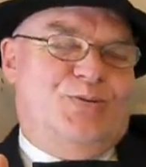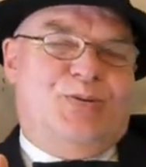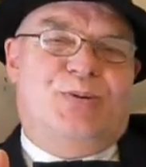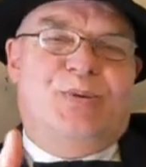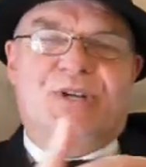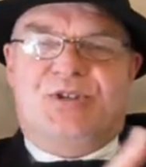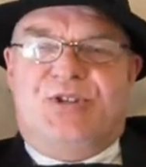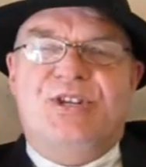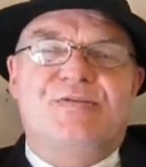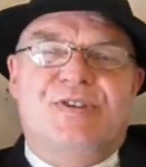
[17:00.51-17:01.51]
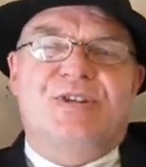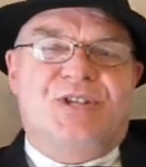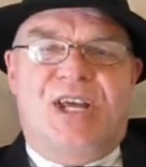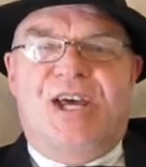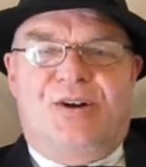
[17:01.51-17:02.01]
the biggest thief in
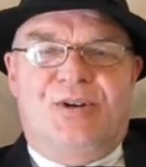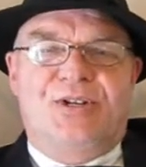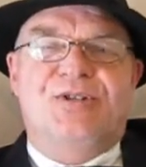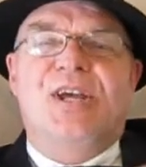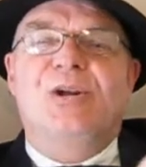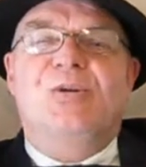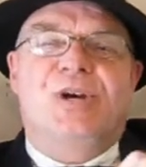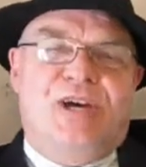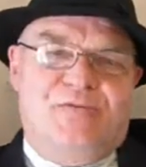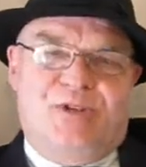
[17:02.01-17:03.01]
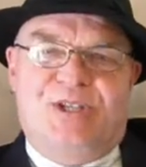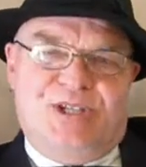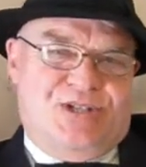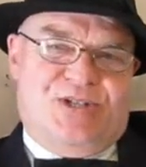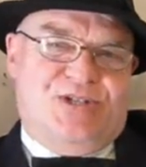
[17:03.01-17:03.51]
town and say, look after
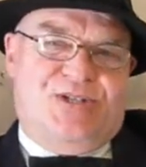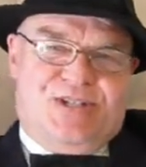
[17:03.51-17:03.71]
this.